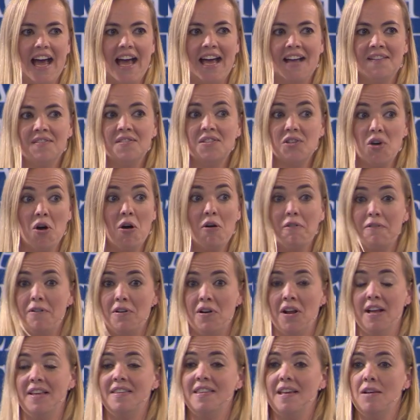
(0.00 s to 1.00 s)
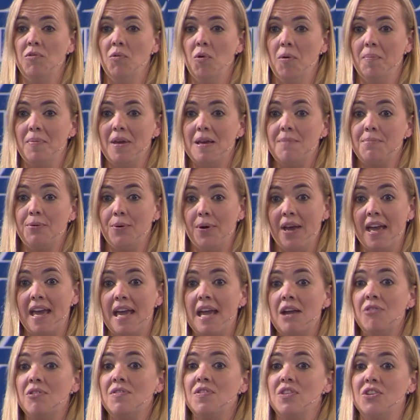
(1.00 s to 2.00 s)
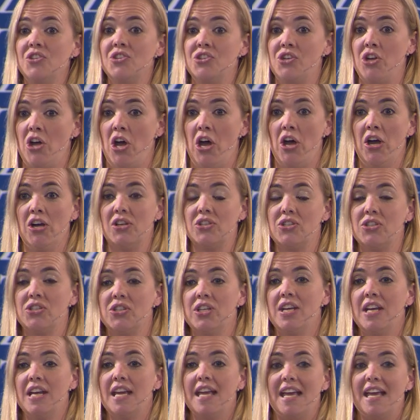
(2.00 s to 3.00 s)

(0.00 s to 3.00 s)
And often I think what people hear in the church